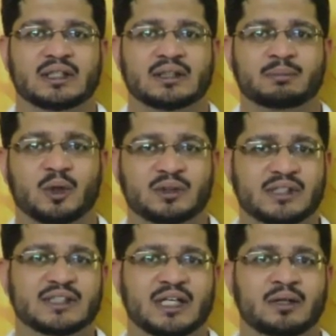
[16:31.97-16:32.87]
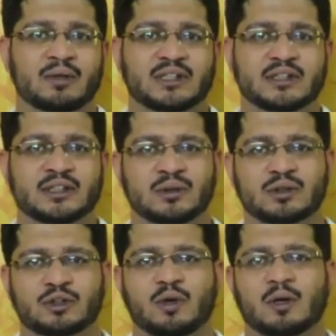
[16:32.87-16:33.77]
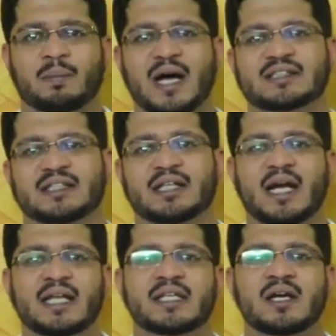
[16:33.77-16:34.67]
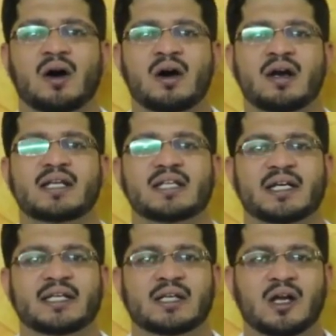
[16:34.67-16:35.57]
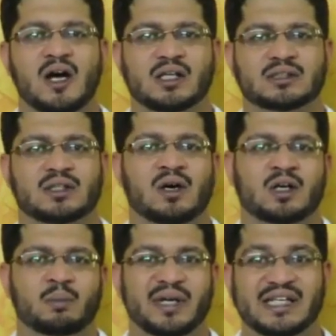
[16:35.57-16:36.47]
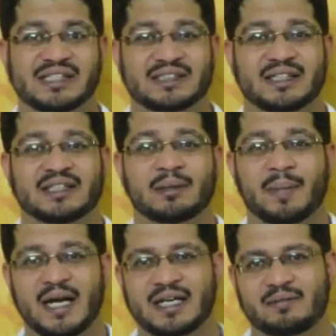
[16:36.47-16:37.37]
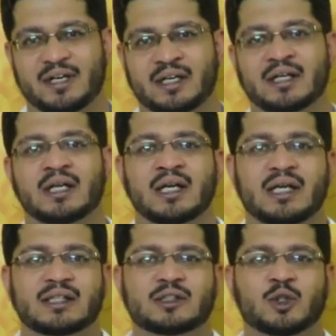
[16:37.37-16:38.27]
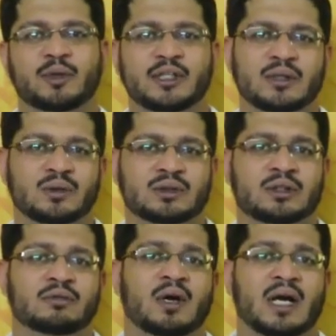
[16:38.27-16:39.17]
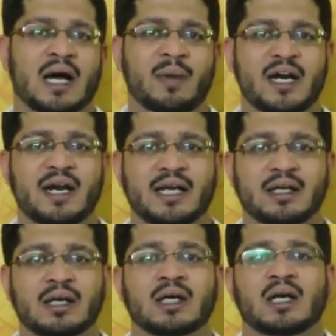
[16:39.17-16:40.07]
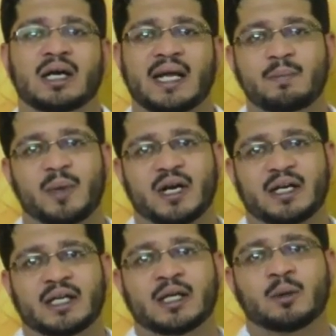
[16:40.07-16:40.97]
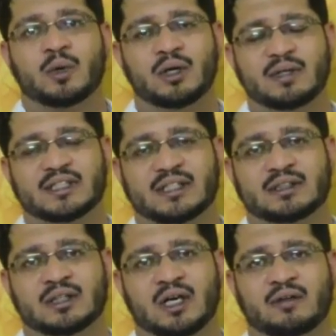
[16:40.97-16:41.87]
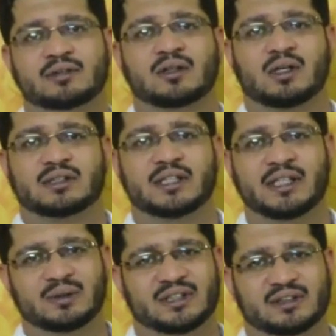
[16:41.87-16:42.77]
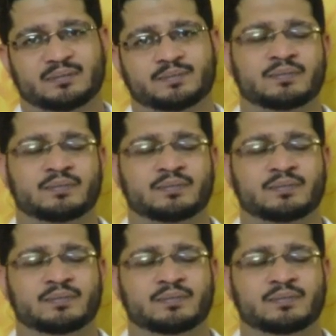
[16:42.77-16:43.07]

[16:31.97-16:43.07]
The procedure which is used for passing any ordinary laws or bills in the Parliament is to be used for amending temporary provisions of the Constitution.